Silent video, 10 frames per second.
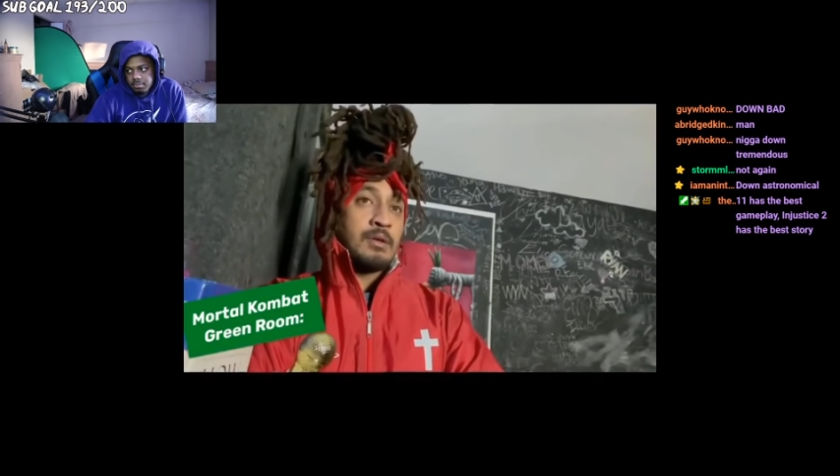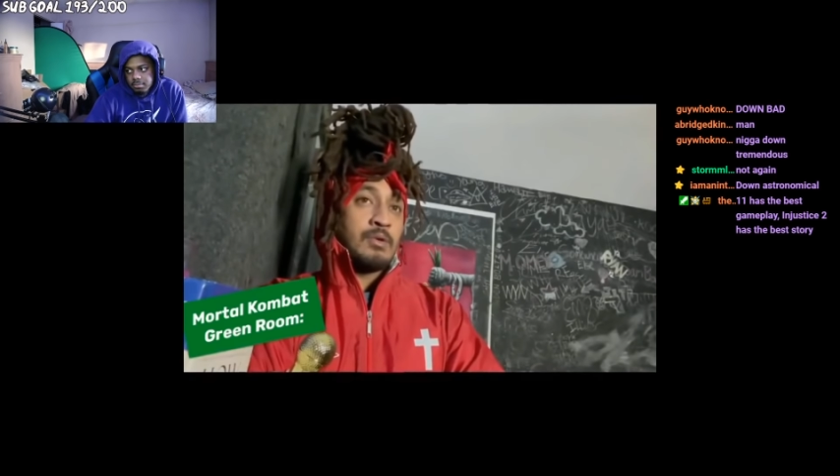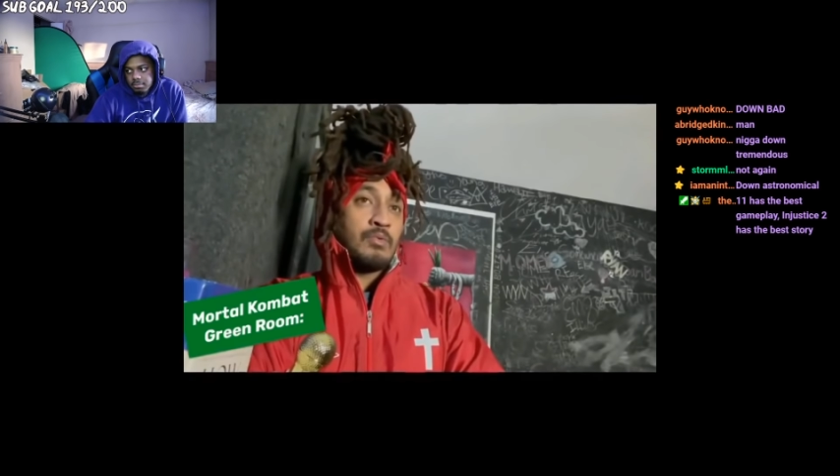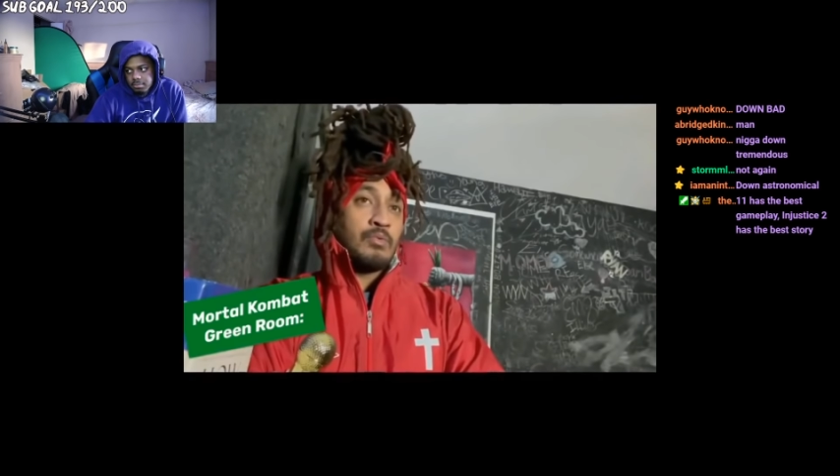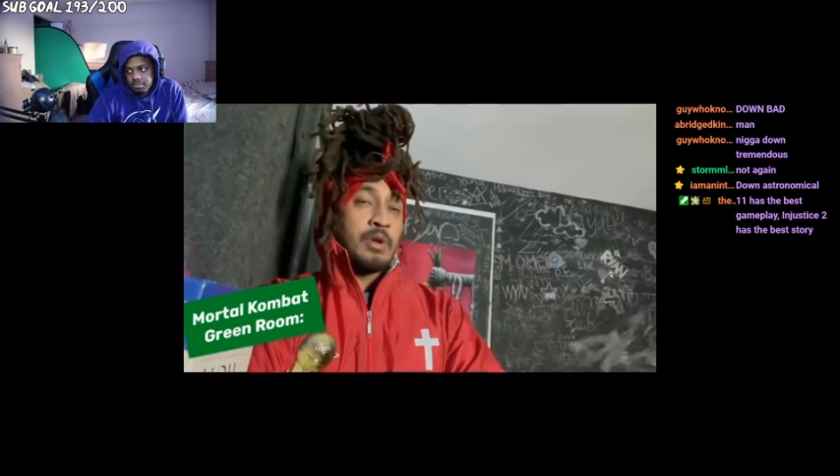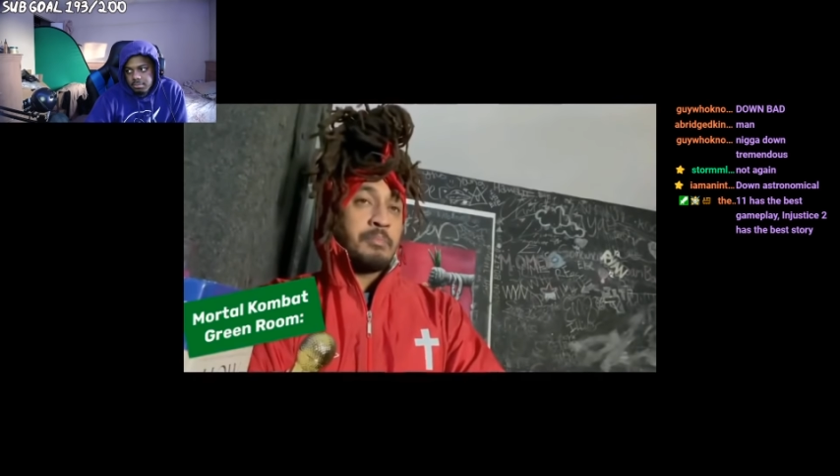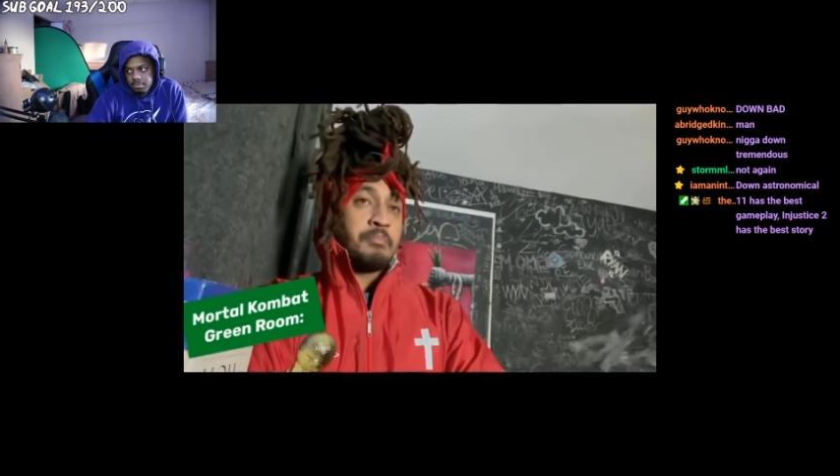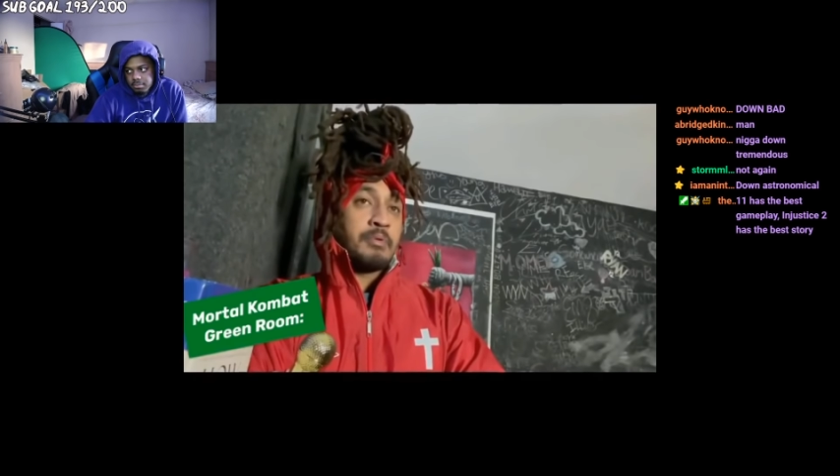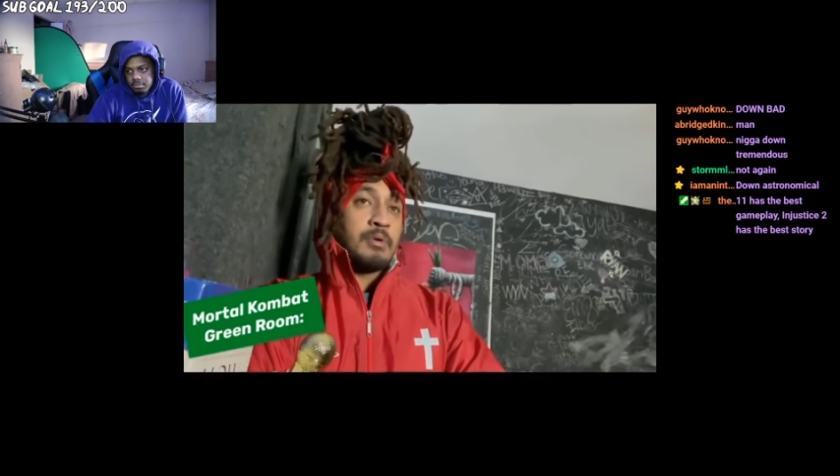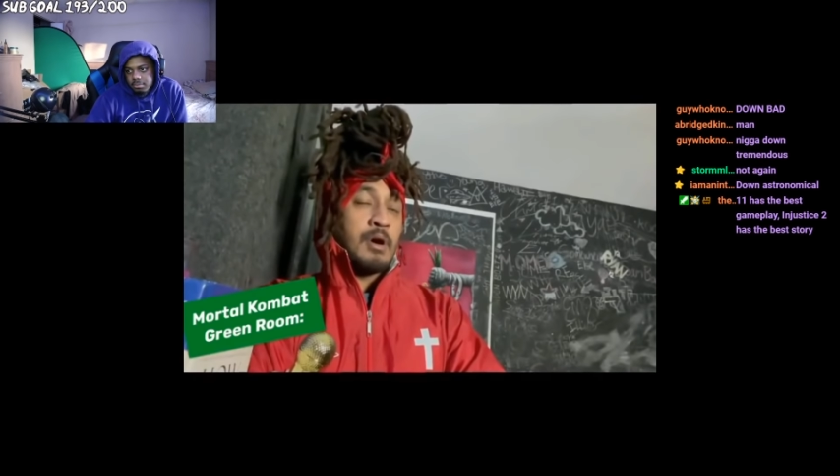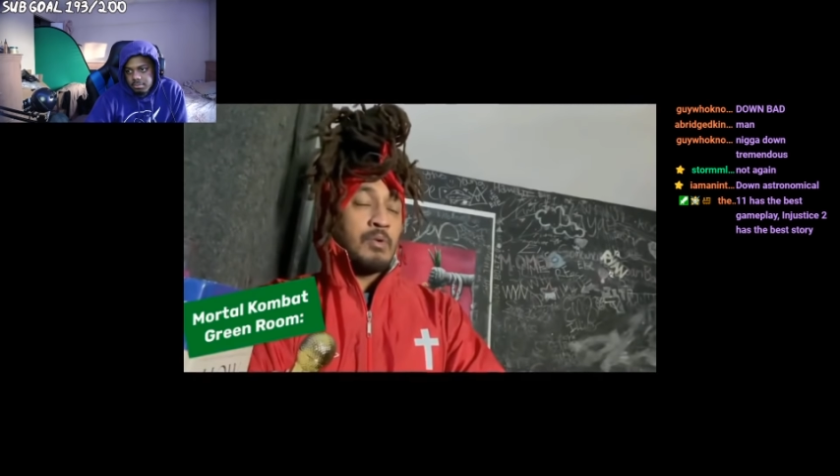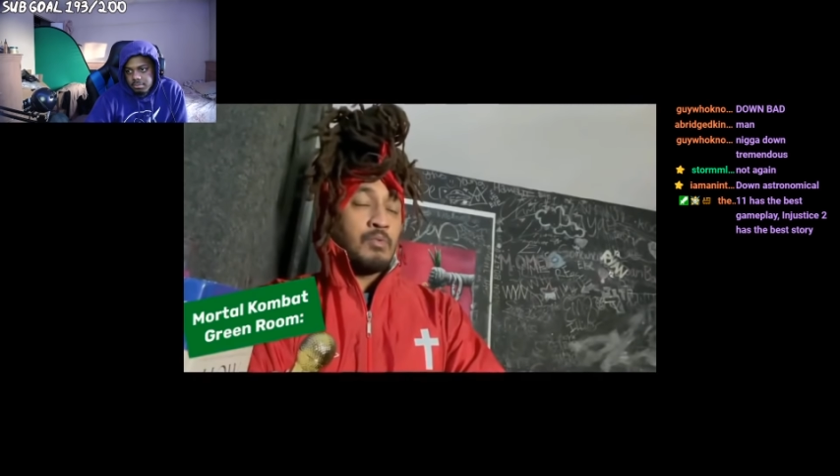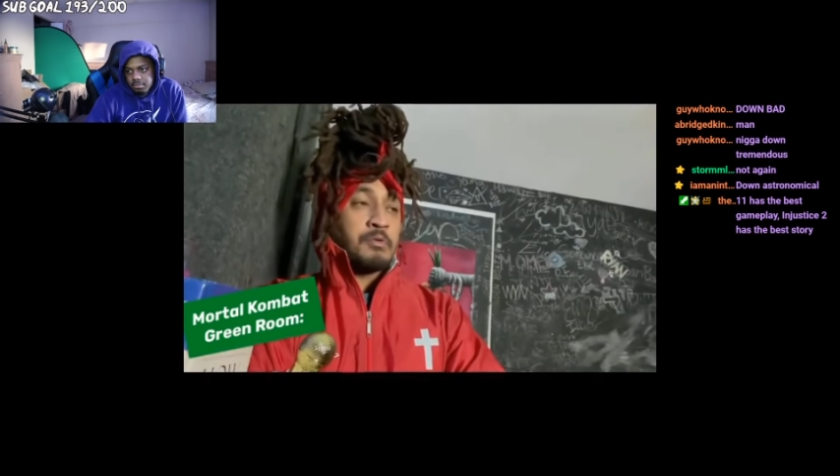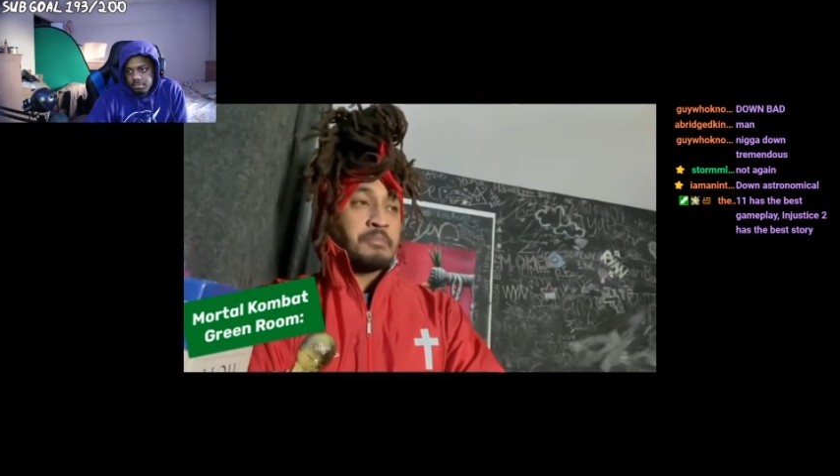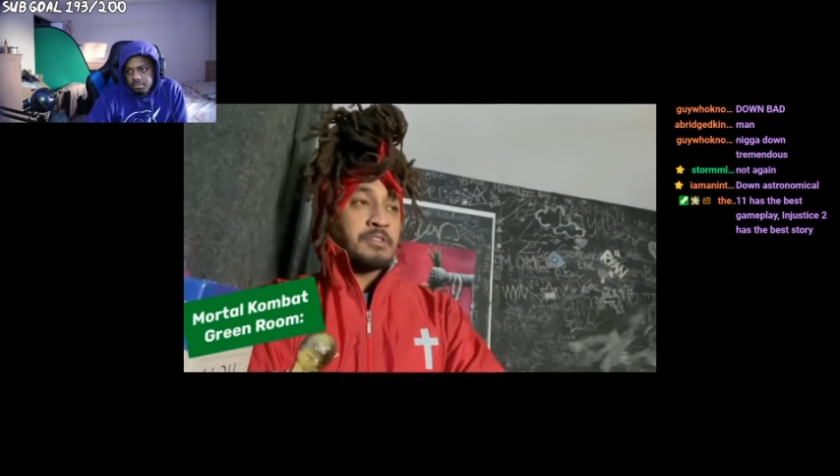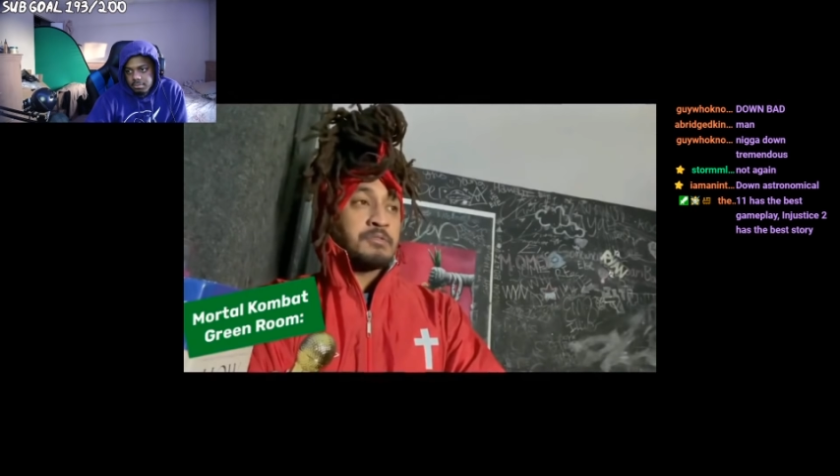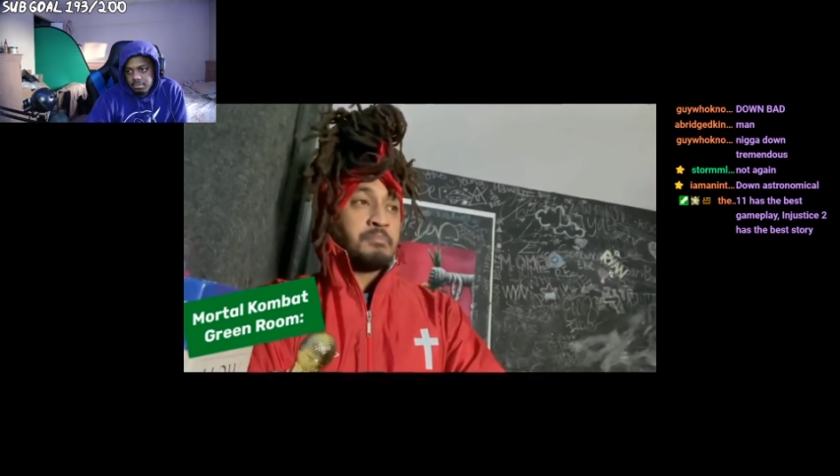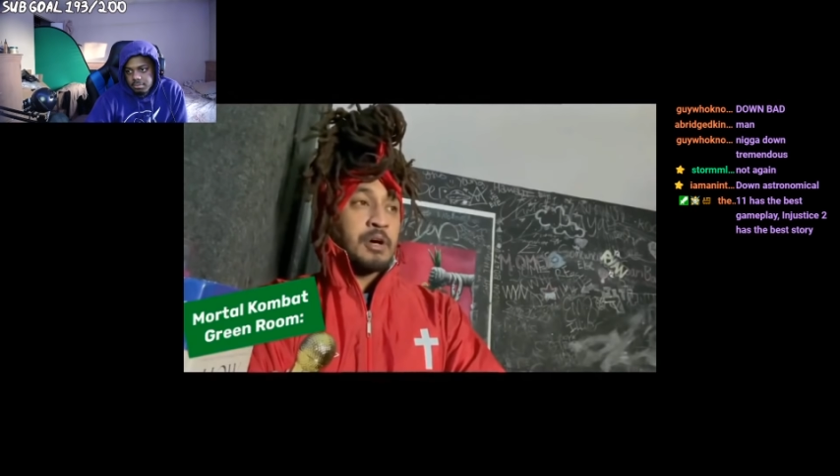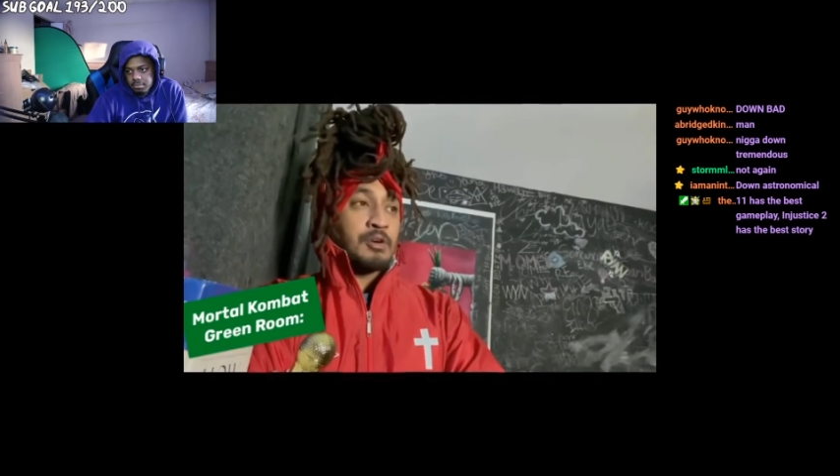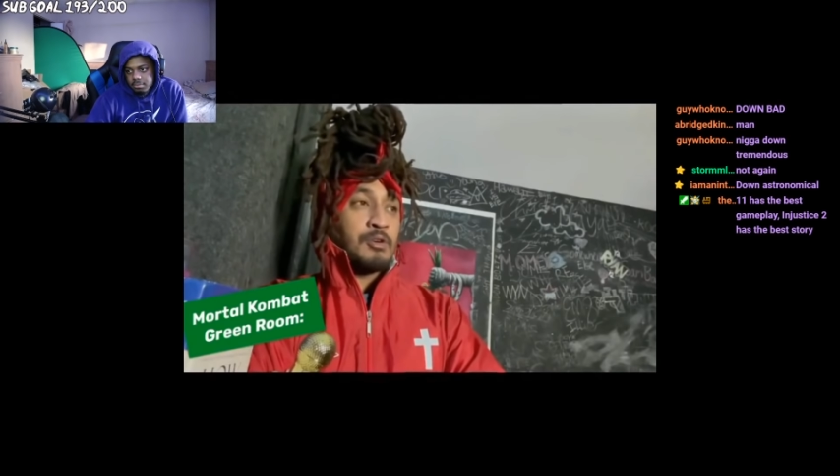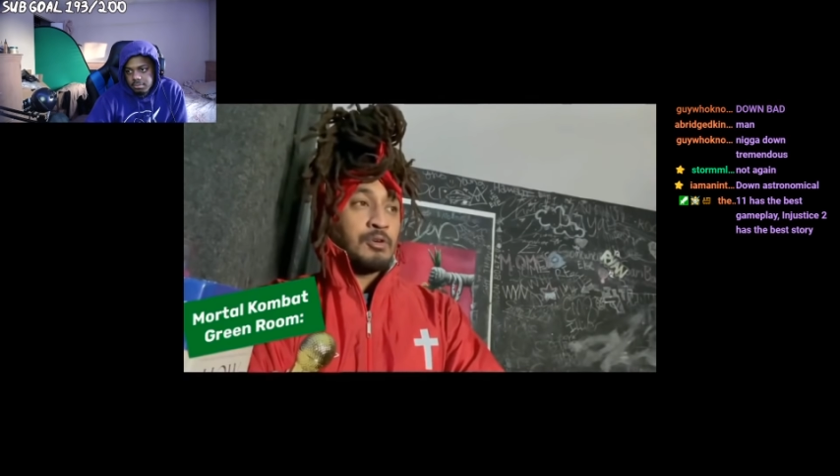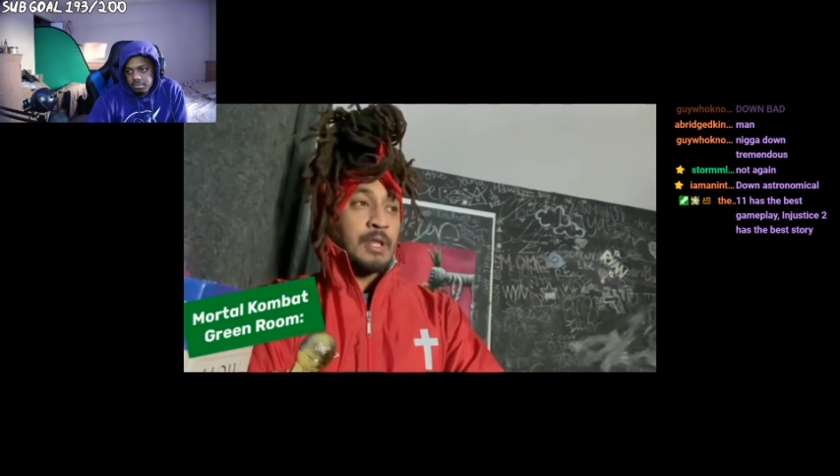rip a woman's butthole